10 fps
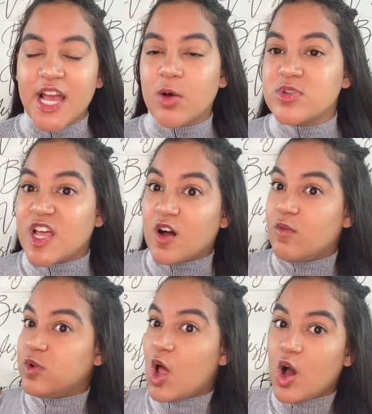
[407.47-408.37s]
It was like a
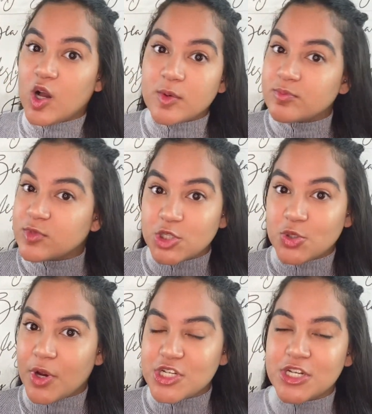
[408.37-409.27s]
vlog
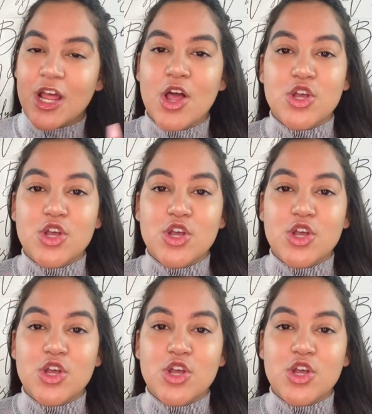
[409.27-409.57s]
situation.